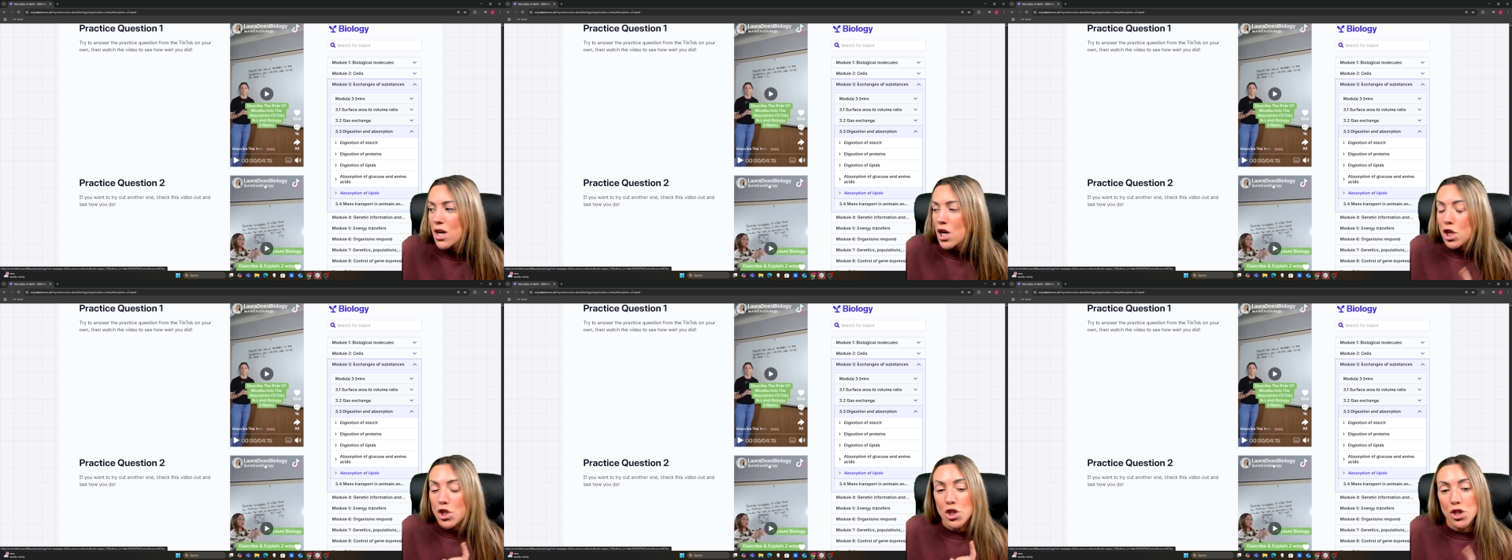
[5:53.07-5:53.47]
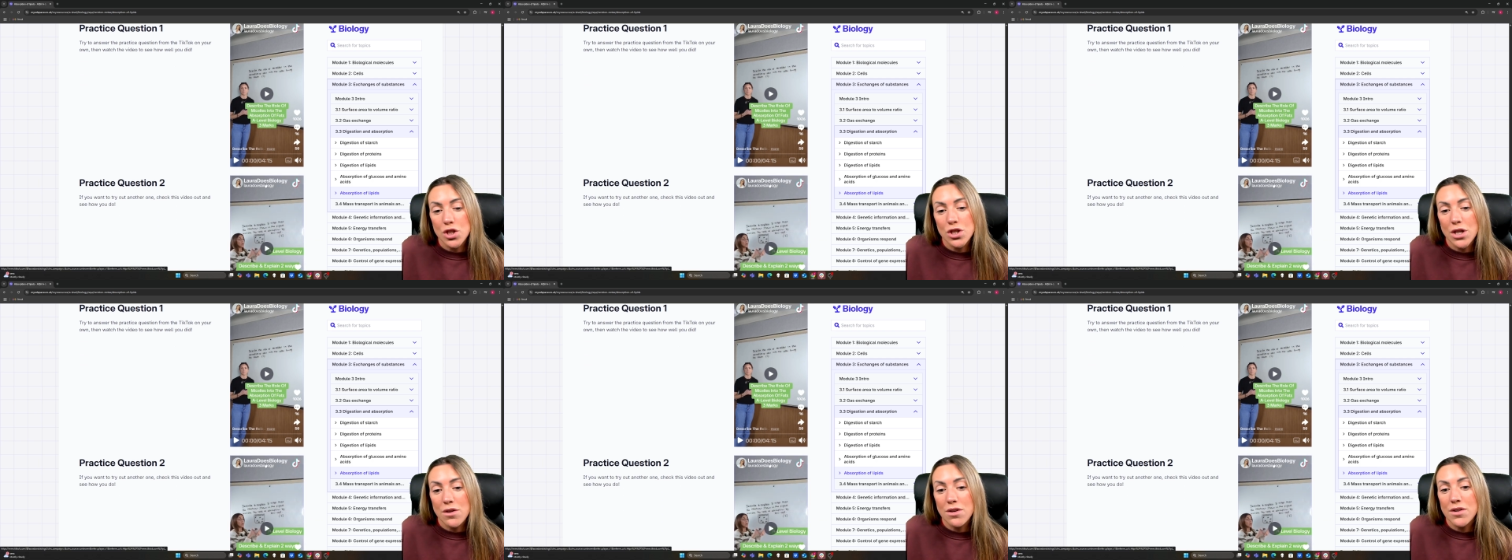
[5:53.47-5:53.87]
Just
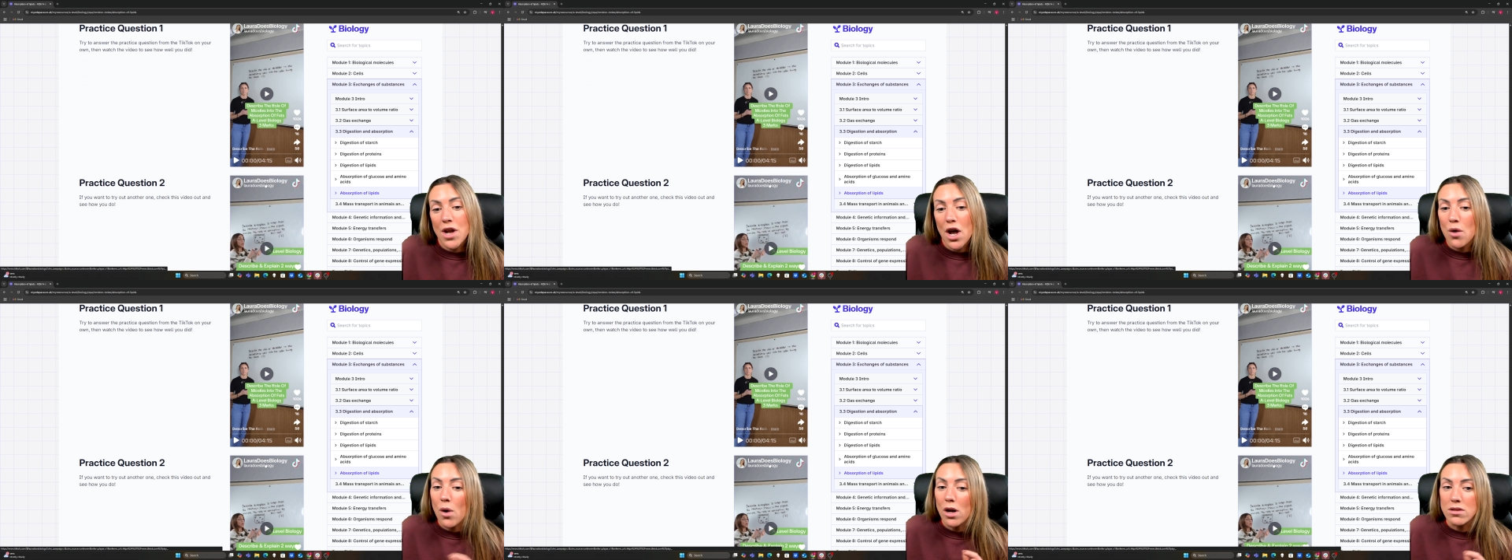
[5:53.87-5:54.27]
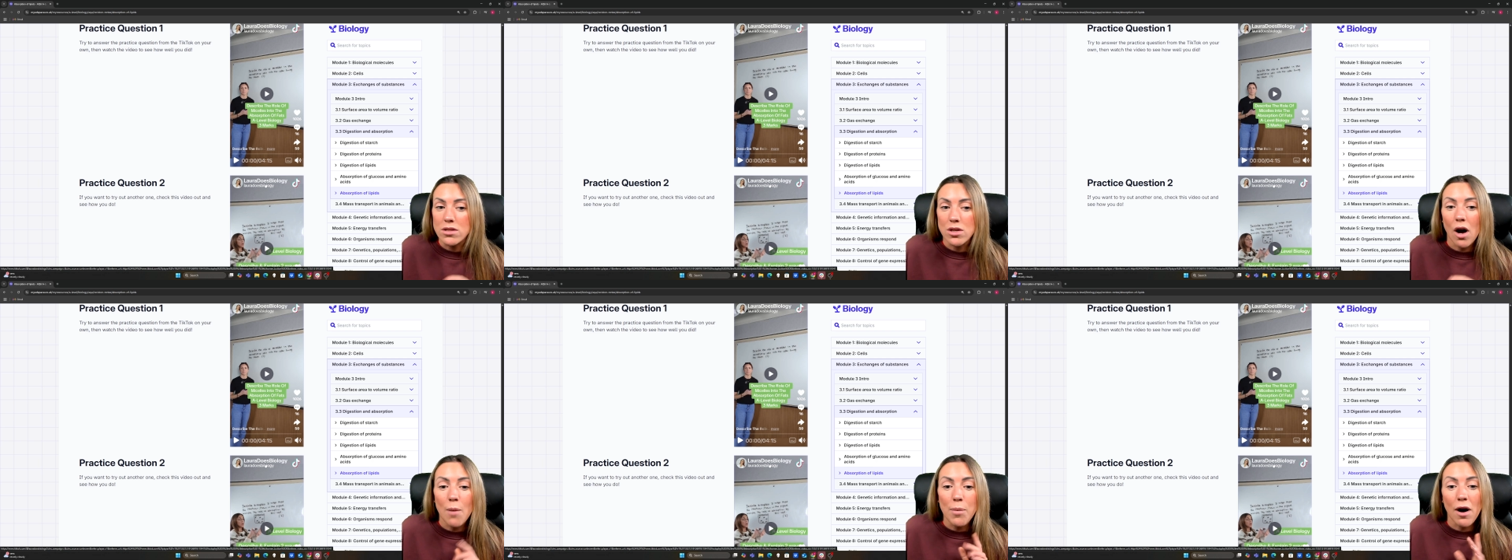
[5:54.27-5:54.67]
so you know, on
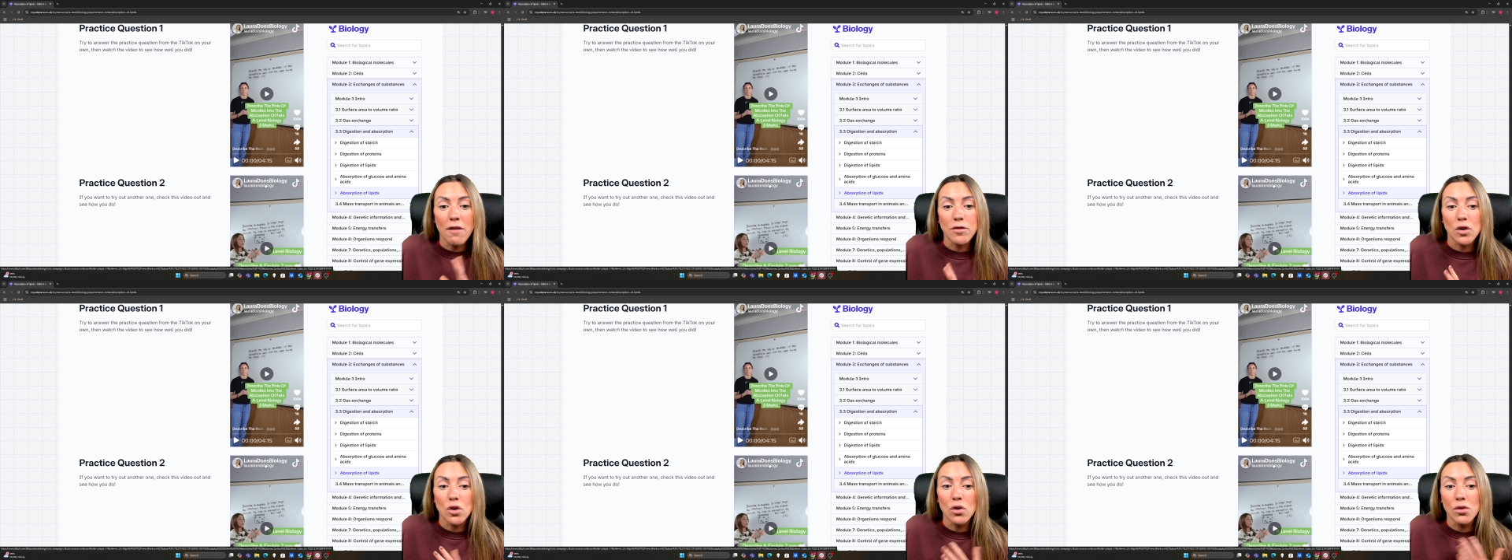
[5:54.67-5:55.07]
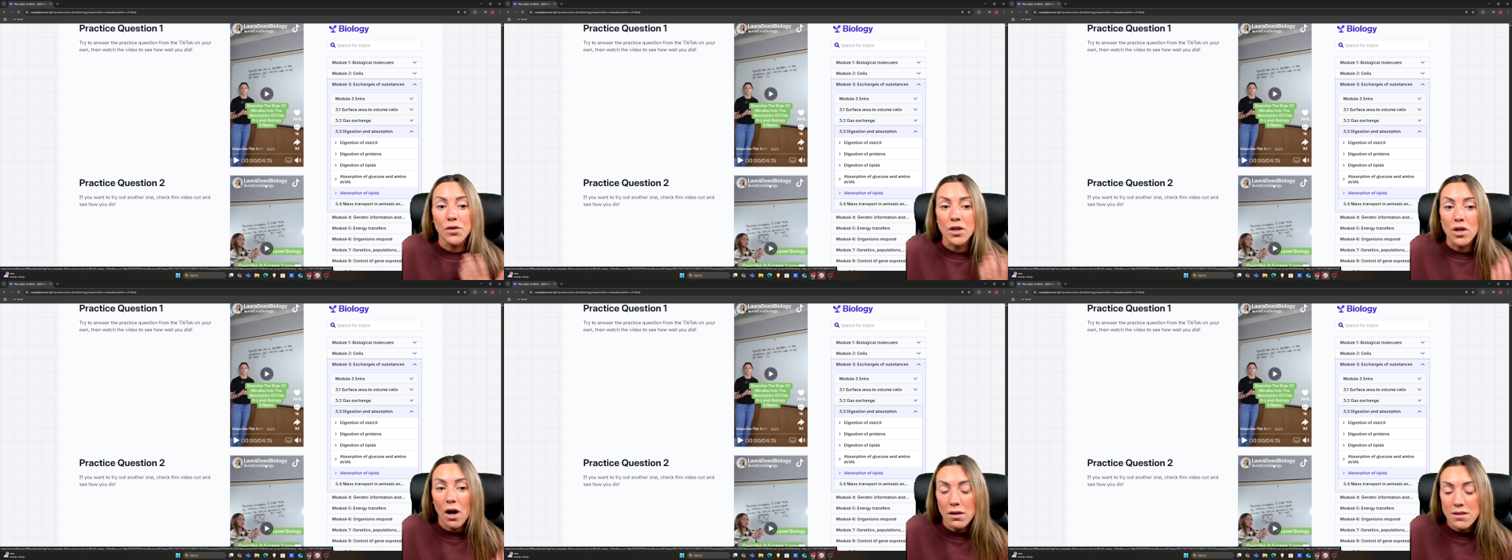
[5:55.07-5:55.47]
top of all the
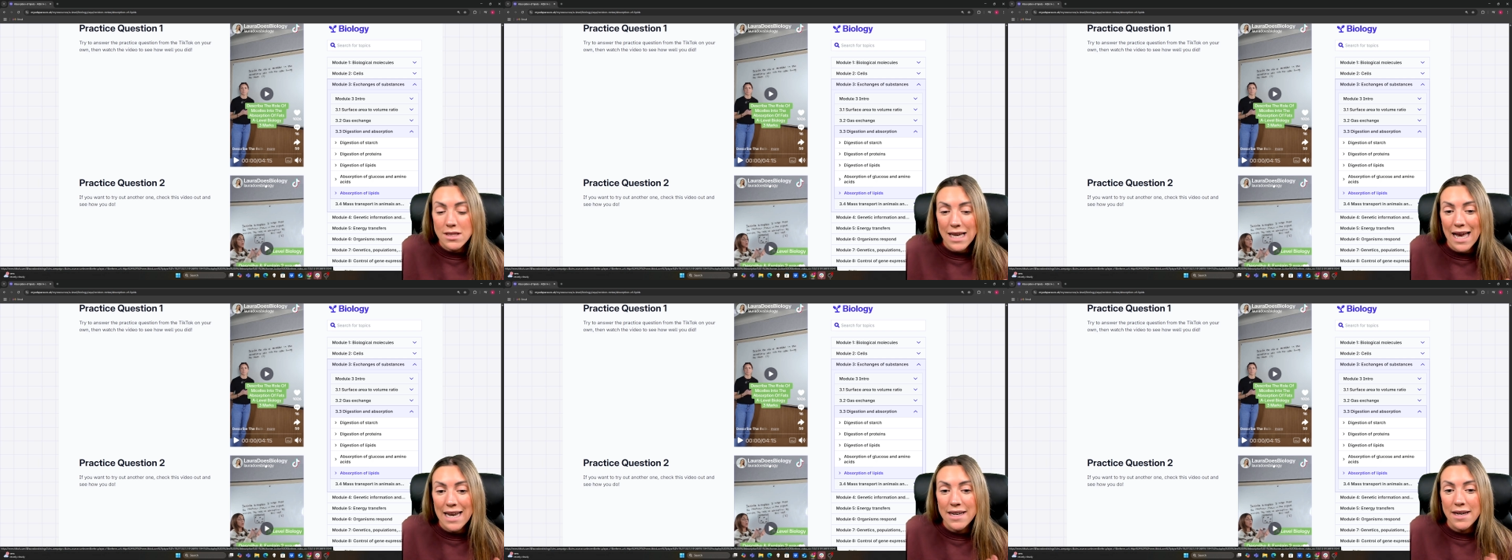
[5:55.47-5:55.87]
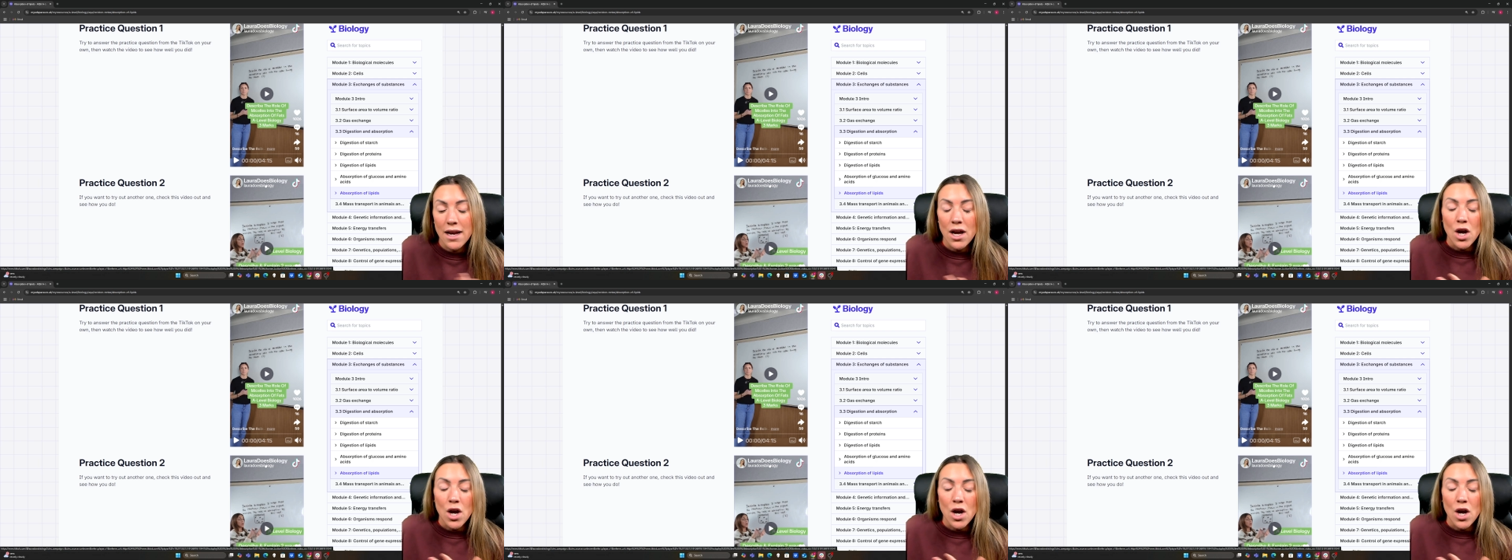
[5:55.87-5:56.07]
content,